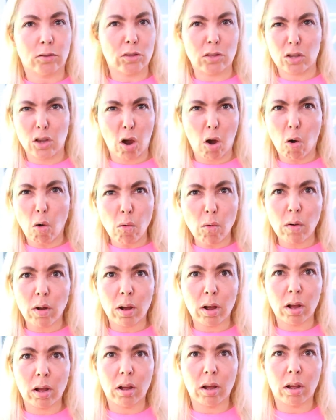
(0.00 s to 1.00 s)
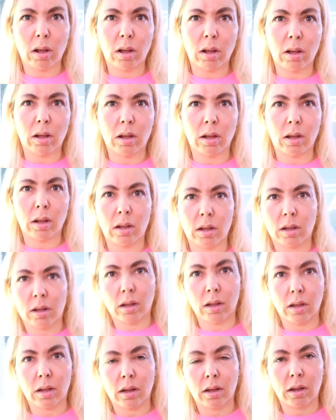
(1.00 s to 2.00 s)
No. Oh, why
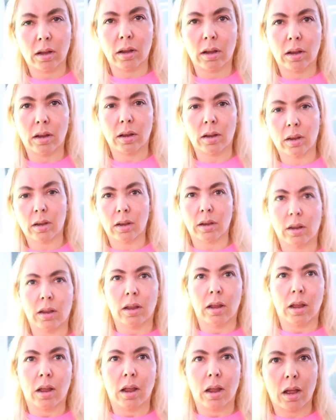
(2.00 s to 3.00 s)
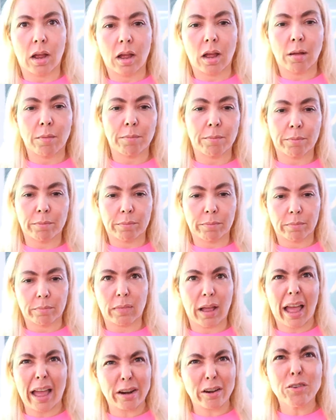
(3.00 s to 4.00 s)
did you say that?
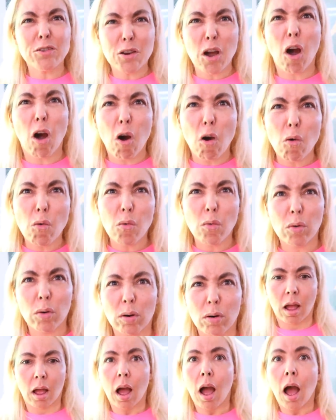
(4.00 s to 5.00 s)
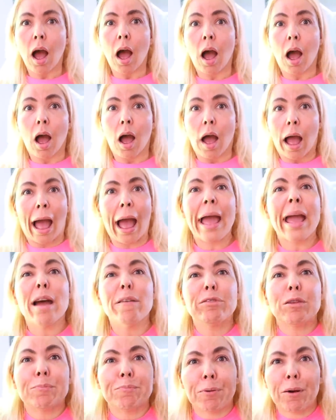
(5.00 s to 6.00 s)
I don't know. I
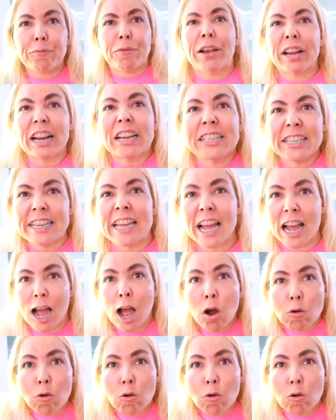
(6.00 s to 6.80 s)
have the perfect idea.